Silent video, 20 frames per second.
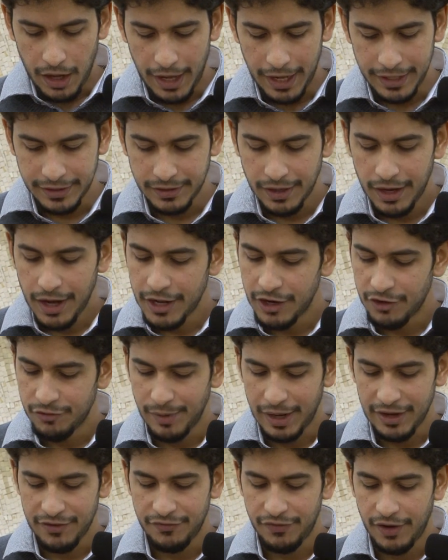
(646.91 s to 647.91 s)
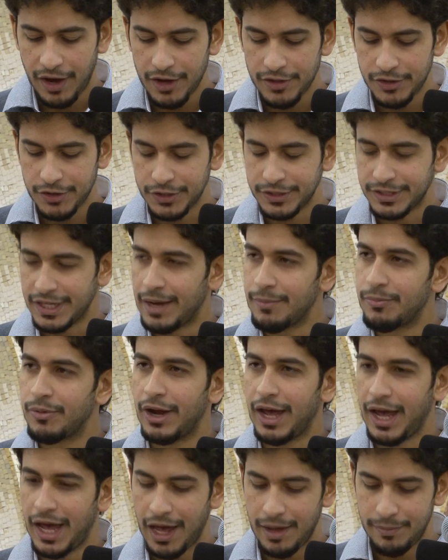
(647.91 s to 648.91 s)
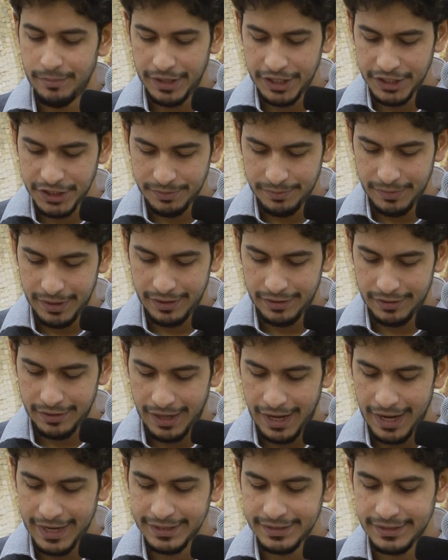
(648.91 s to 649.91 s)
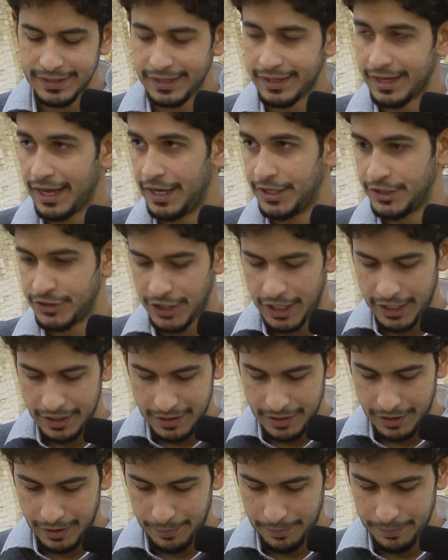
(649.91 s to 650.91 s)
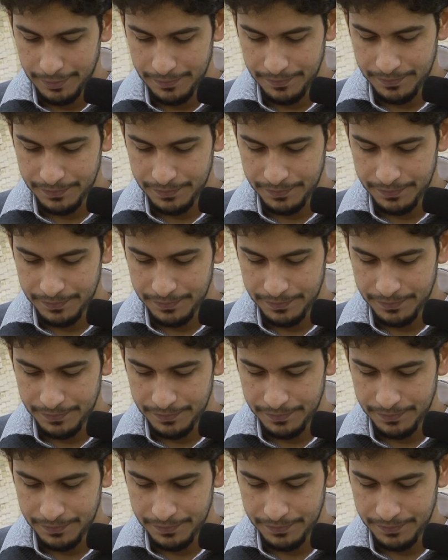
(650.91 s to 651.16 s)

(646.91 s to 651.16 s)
and God of my fathers, Abraham, Ishmael, Isaac, and Jacob.